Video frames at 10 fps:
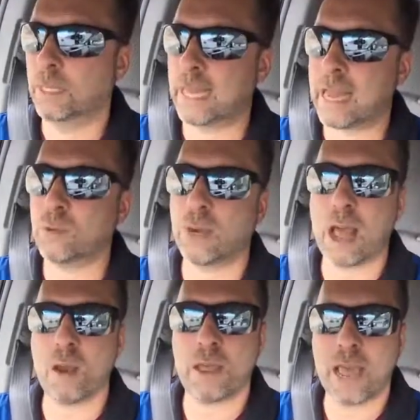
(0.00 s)
That's
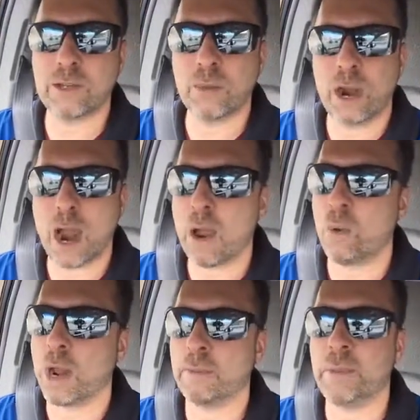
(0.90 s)
where I
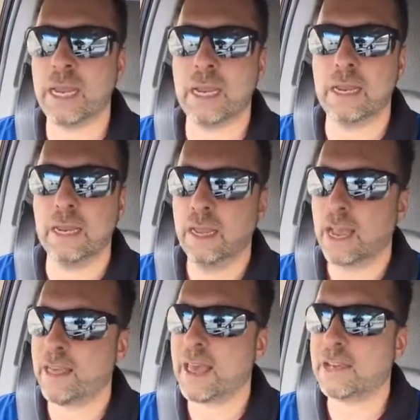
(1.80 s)
want to be,
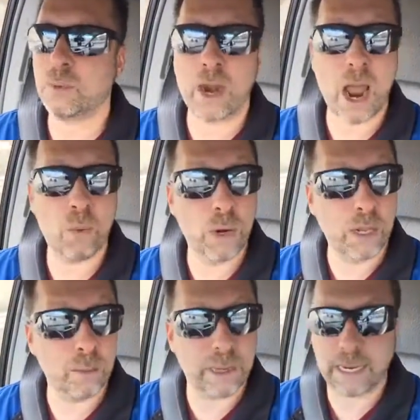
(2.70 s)
and that's where I
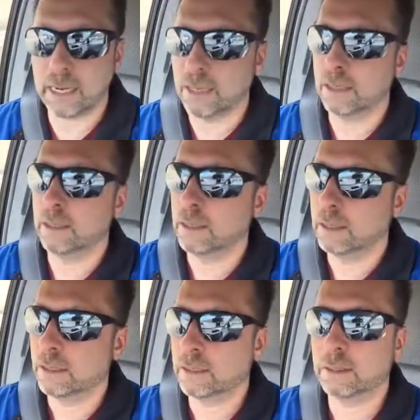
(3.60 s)
will be,
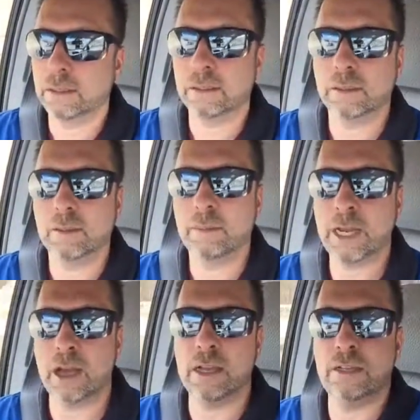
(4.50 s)

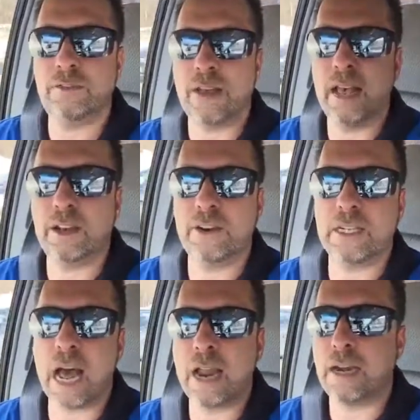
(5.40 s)
because failure
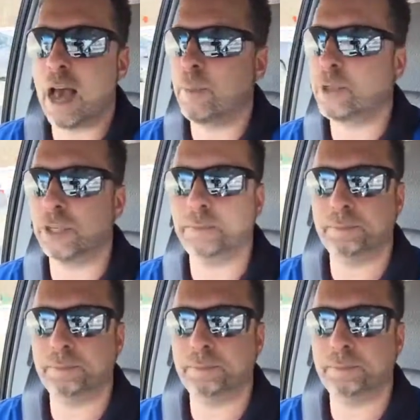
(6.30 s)
is not an option.